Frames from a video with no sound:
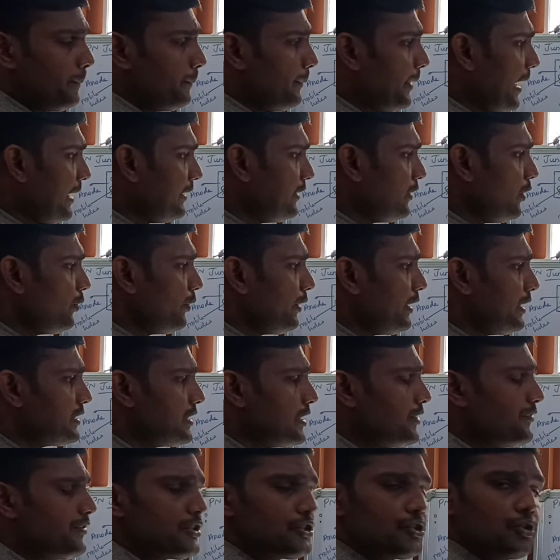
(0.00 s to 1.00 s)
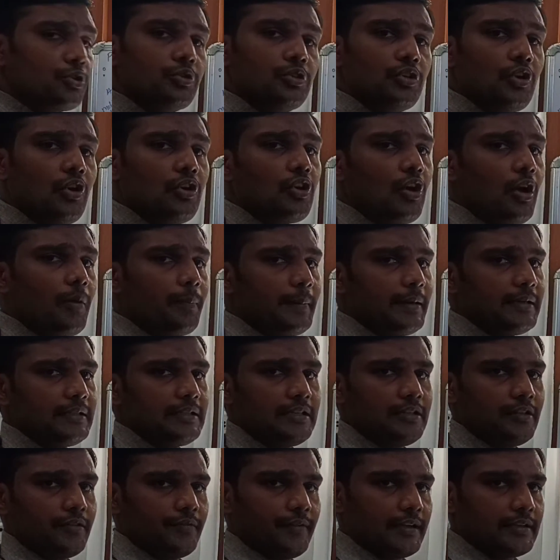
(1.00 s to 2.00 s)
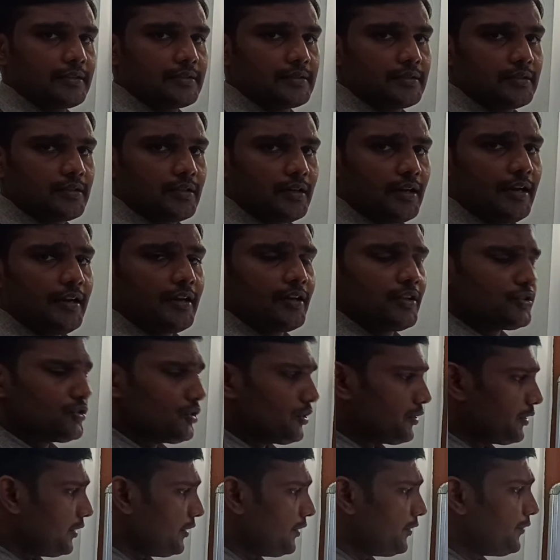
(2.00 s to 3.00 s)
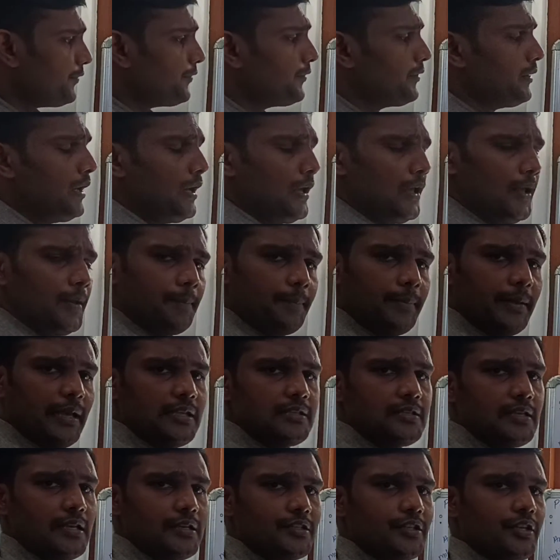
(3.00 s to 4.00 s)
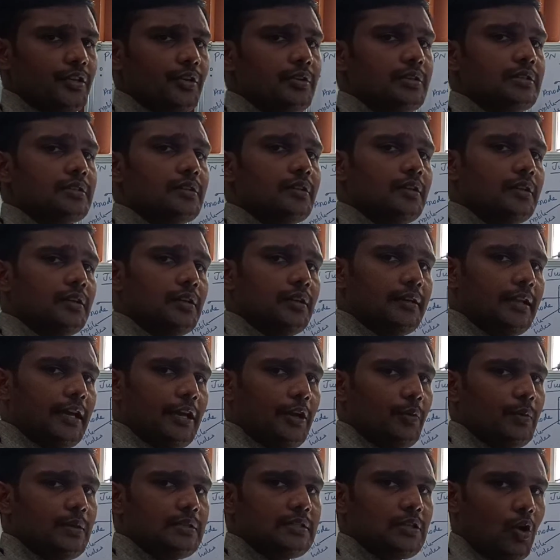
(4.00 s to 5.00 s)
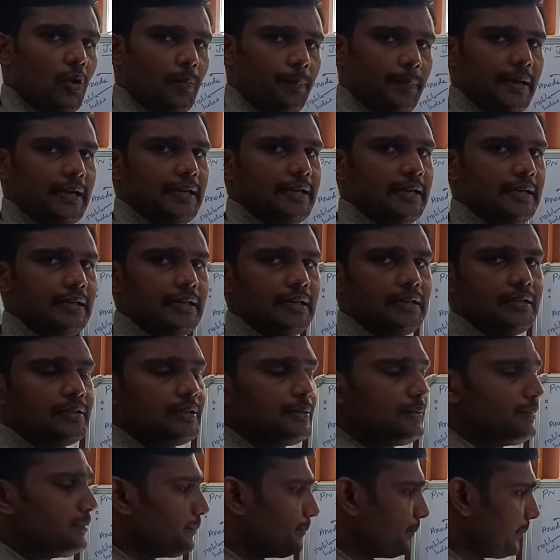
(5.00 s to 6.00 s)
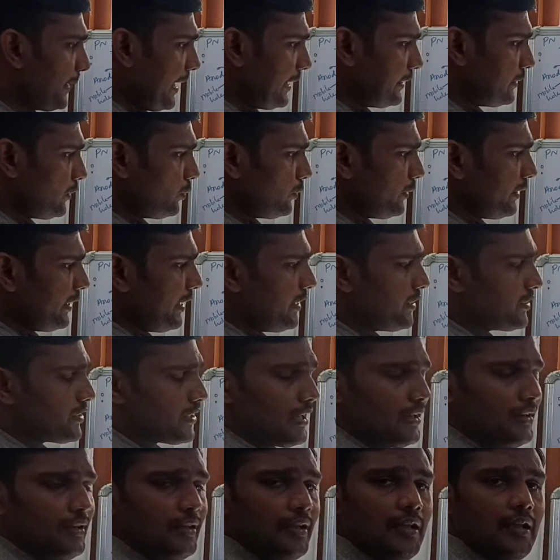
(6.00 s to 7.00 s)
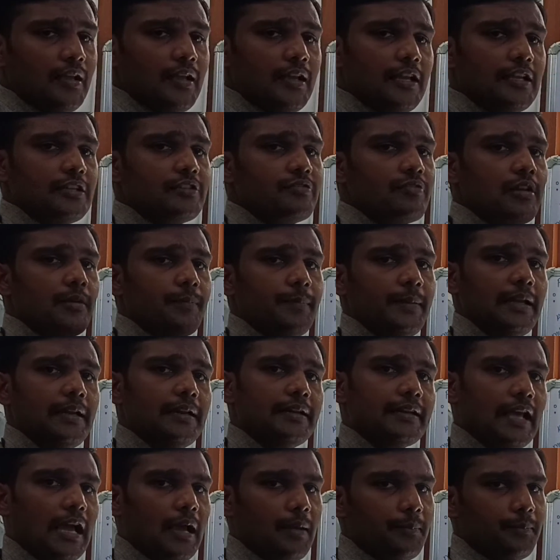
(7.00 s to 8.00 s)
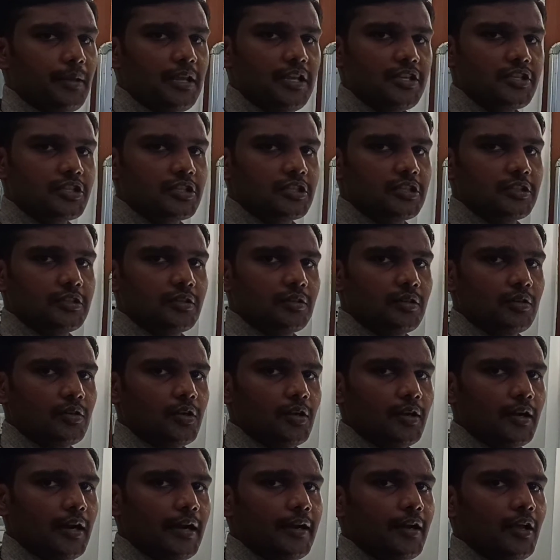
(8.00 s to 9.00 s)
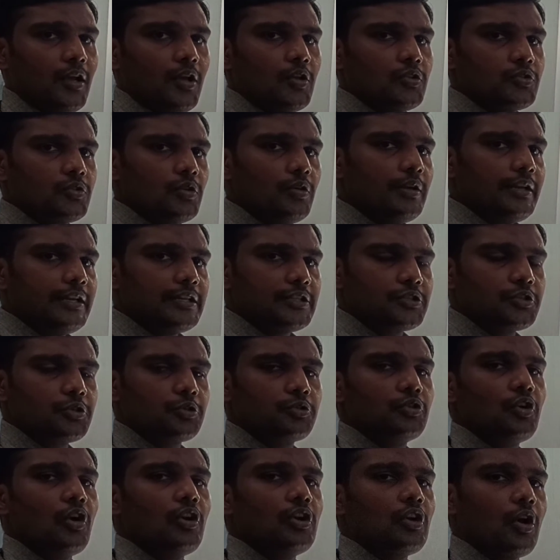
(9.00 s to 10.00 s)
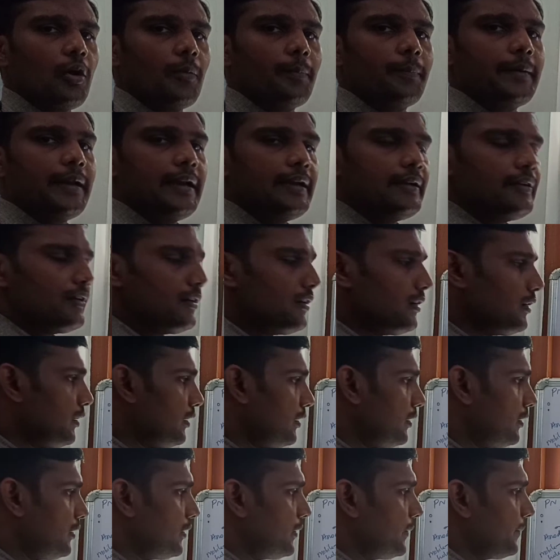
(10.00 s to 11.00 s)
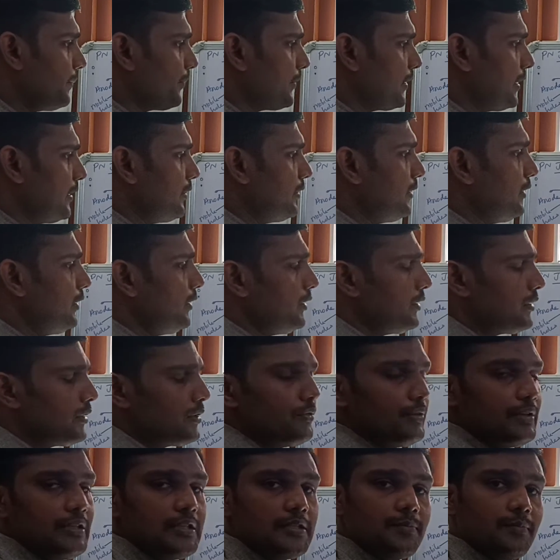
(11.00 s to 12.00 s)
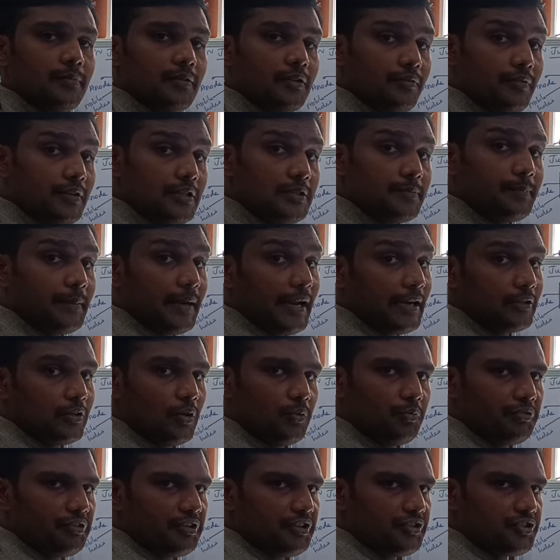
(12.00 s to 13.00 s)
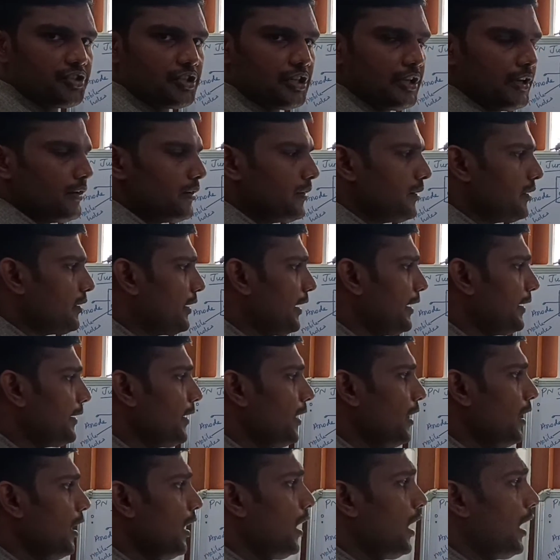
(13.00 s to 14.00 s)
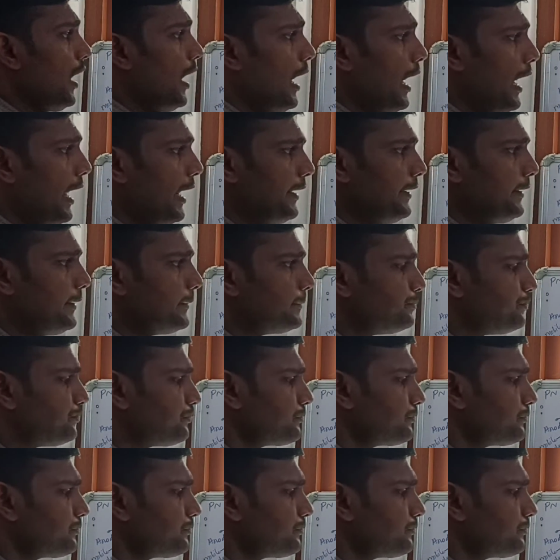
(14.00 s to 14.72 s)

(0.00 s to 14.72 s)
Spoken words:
breakdown region, we should not operate the device, right? So, if PN junction diode is operated in the breakdown region, it will be damaged, right? So, it should not operate in the reverse breakdown region, right? And